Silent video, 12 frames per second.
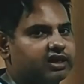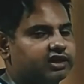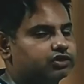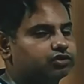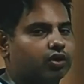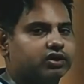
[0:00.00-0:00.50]

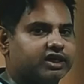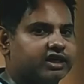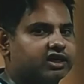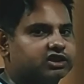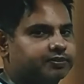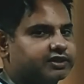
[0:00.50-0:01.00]
It's not
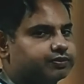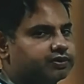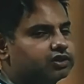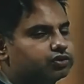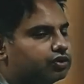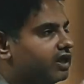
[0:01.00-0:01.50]
gender
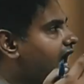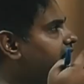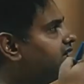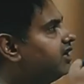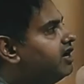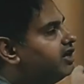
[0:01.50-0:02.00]
specific. So
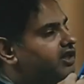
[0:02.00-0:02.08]
that